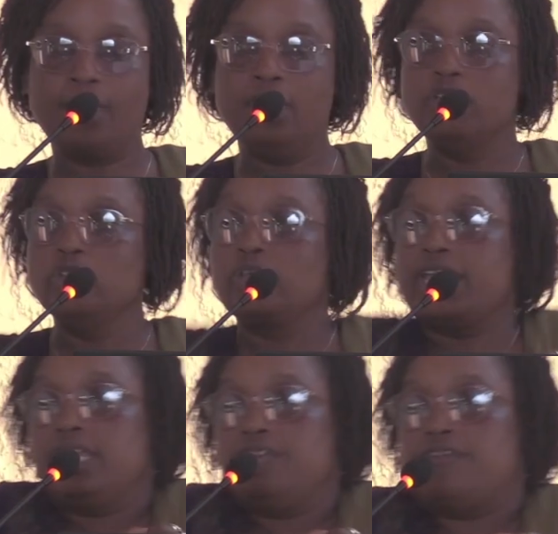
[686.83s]
You can
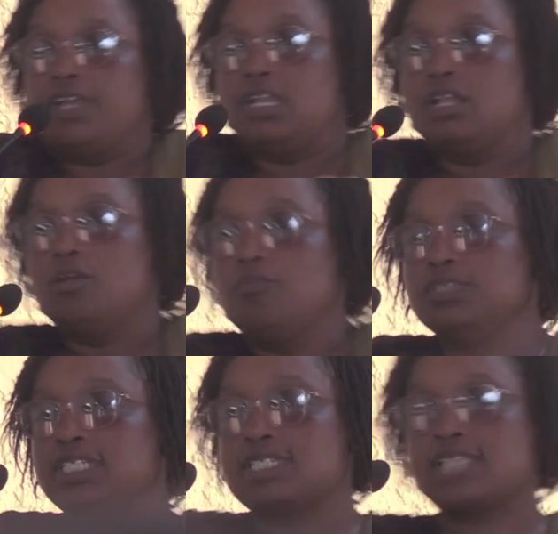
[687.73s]
even
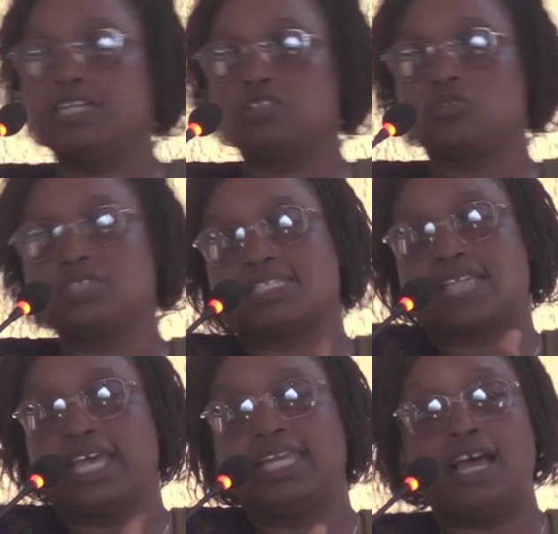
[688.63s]
decide kuti
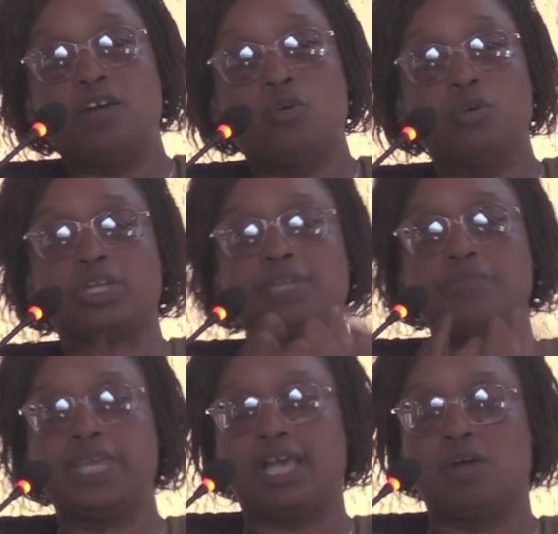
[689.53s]
zai rangu
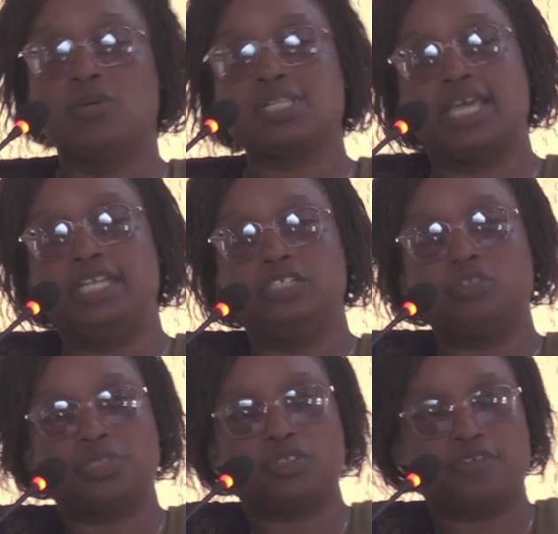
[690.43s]
ndoribika with a little
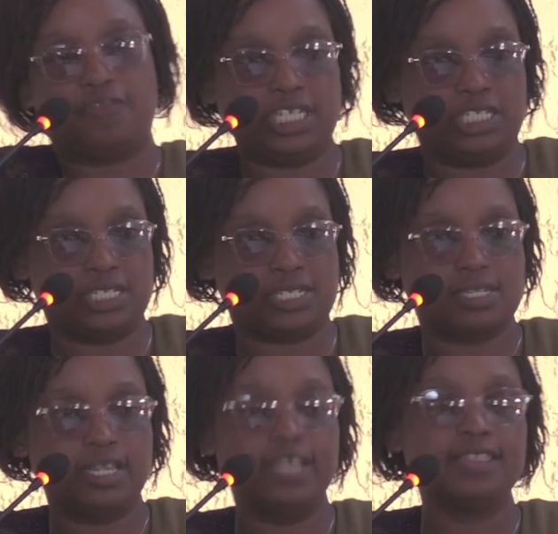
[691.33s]
bit of veggies
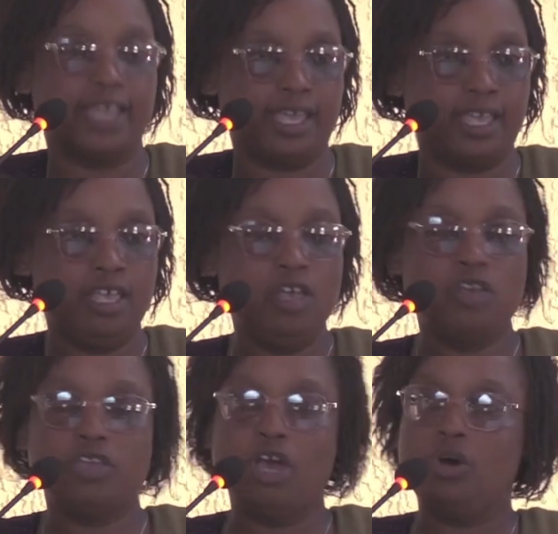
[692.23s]
in there.
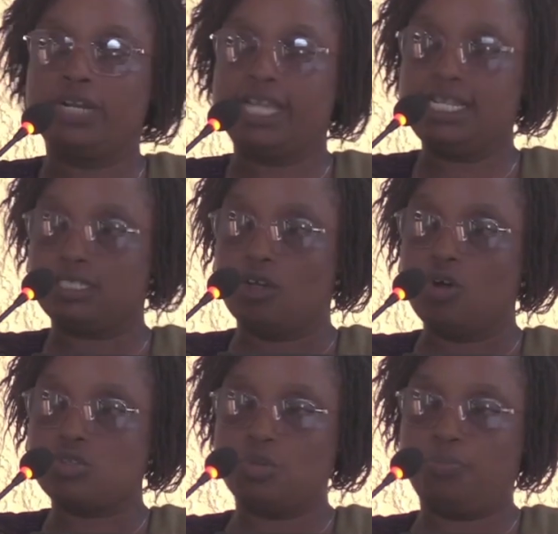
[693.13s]
You are already
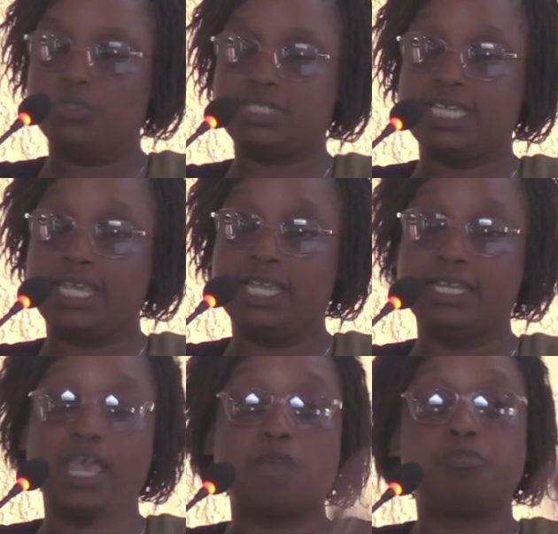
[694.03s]
also putting in
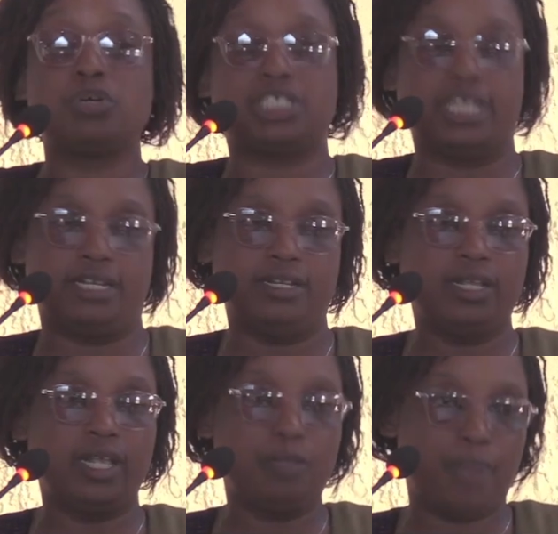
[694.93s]
a portion
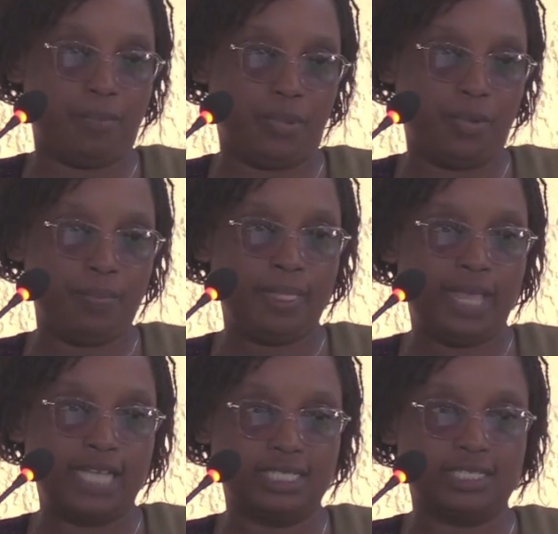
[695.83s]
ipapo.
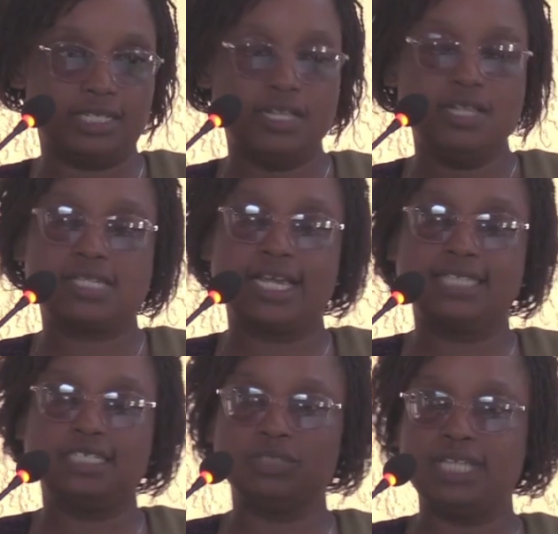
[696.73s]
Anditi. Saka
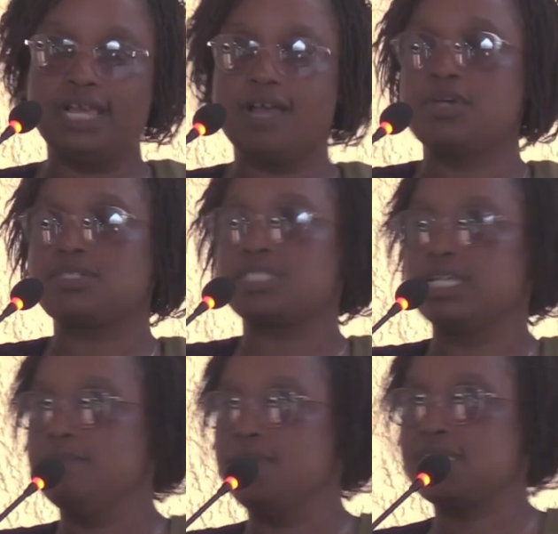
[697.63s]
tatotanga makuseni,
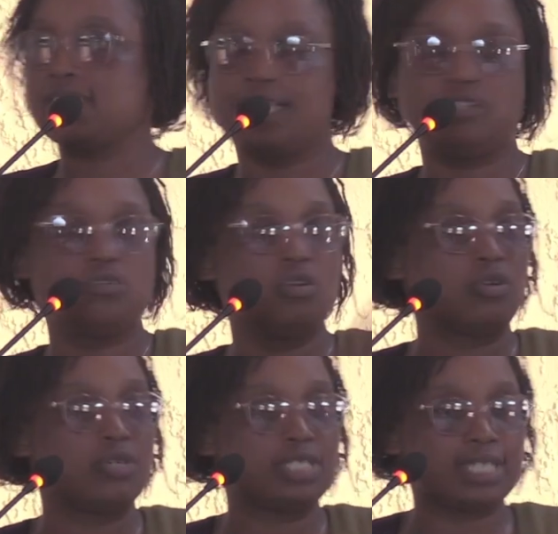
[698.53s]
maskati
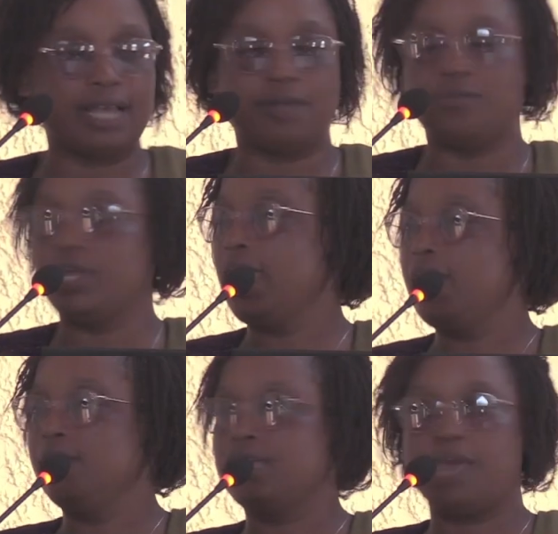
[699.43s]
unogona kuti ka
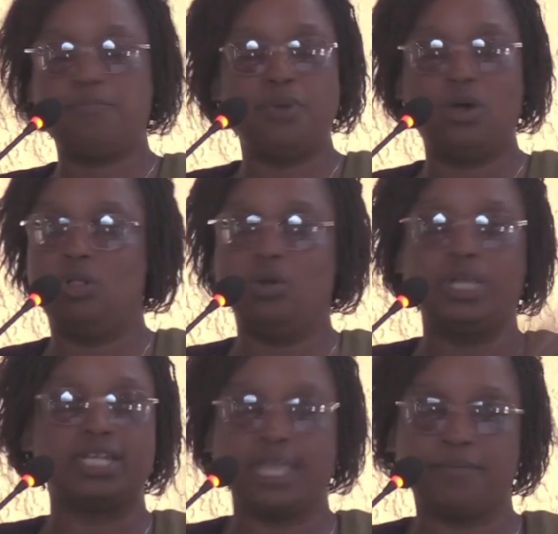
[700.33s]
apple
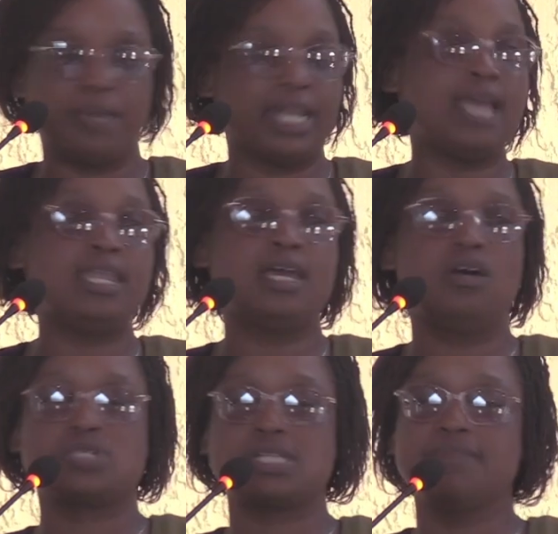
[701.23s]
and a banana or
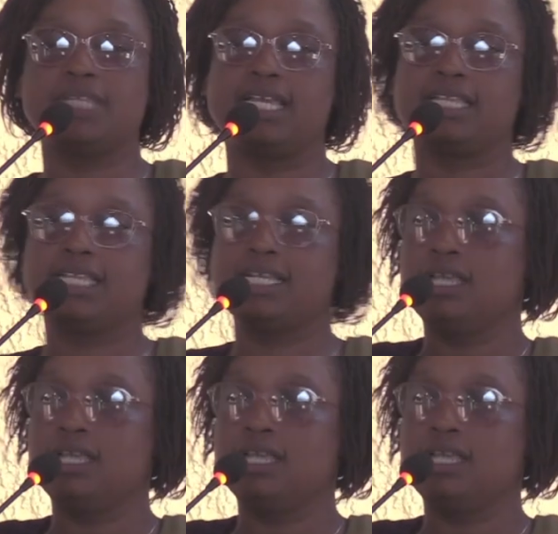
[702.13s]
something like that.